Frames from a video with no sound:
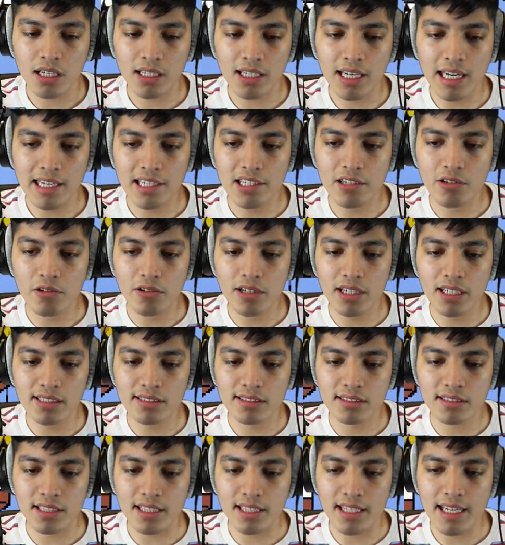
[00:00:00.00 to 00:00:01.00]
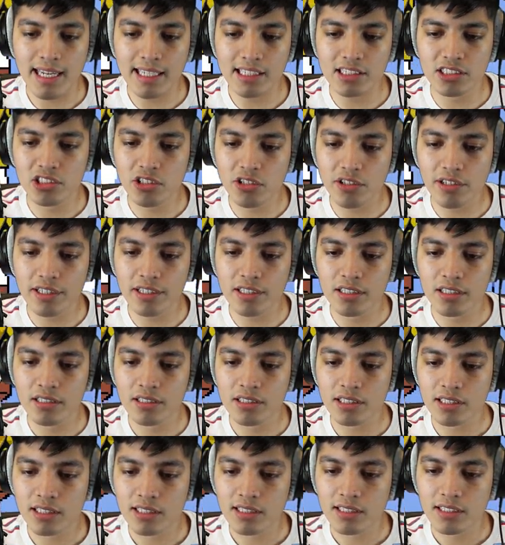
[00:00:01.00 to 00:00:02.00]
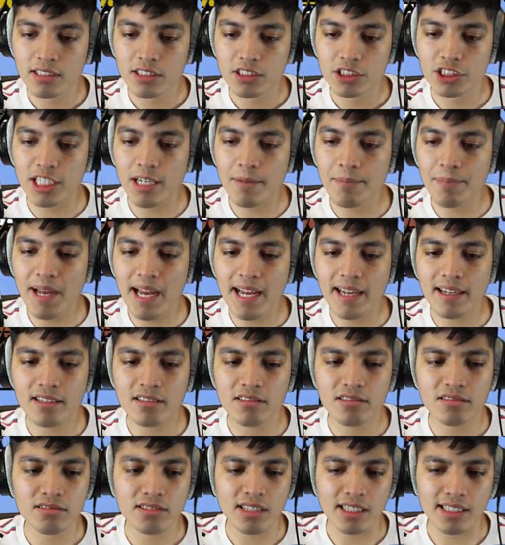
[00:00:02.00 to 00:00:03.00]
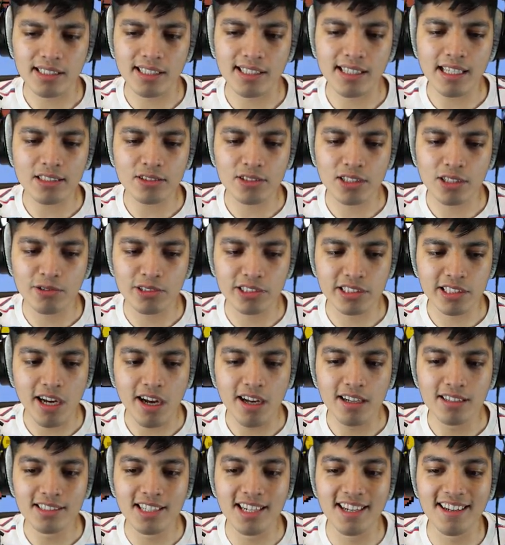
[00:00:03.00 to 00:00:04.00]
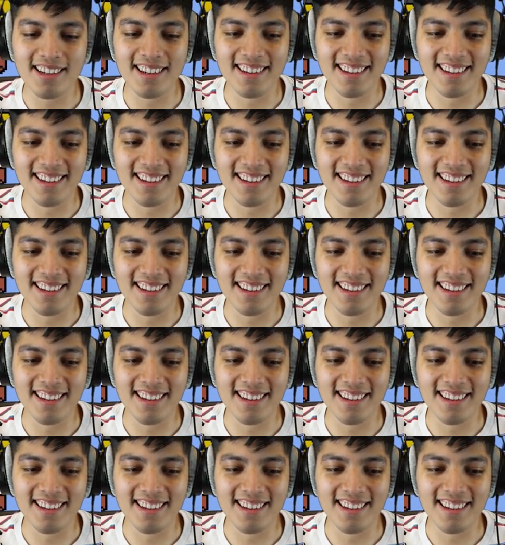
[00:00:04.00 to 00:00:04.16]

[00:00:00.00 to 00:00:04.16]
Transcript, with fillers: On iOS, Android, jetpack. I think that's what it was called.